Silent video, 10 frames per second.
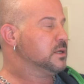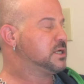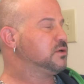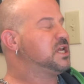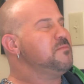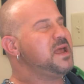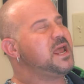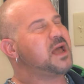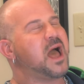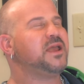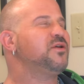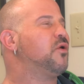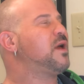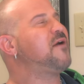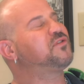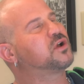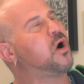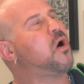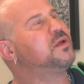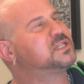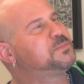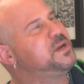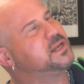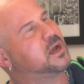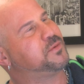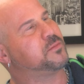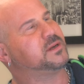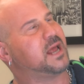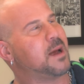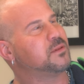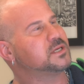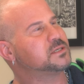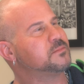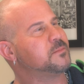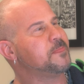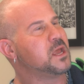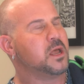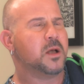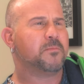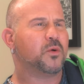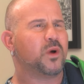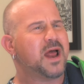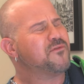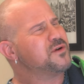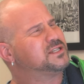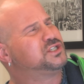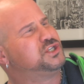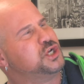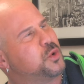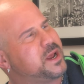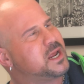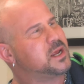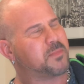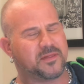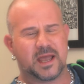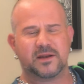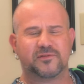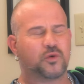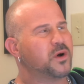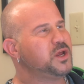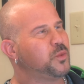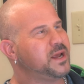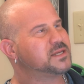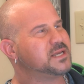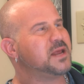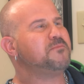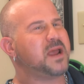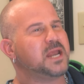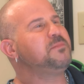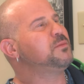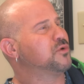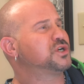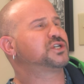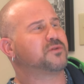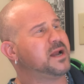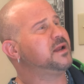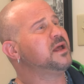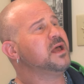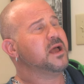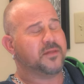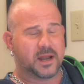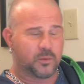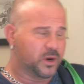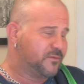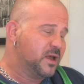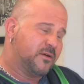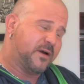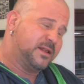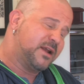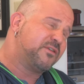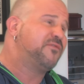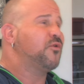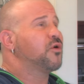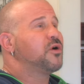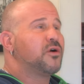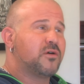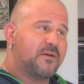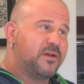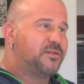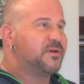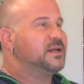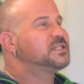So to me, you don't have to call it speeding up your metabolism, but whatever it's doing, by the end of 20 weeks, it made me more shredded than I would have if I did every four or every three.